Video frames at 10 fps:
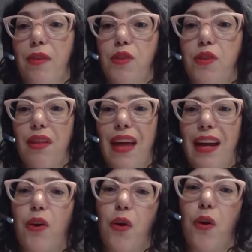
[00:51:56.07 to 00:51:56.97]
so that that
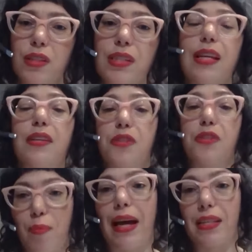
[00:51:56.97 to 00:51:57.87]
cost doesn't go
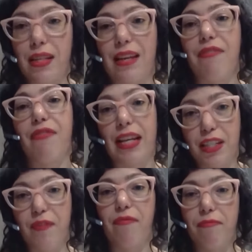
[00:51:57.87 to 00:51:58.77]
back to the
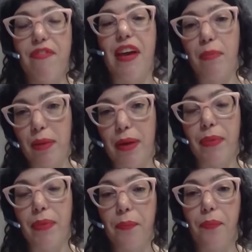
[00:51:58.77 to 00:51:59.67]
affected family member?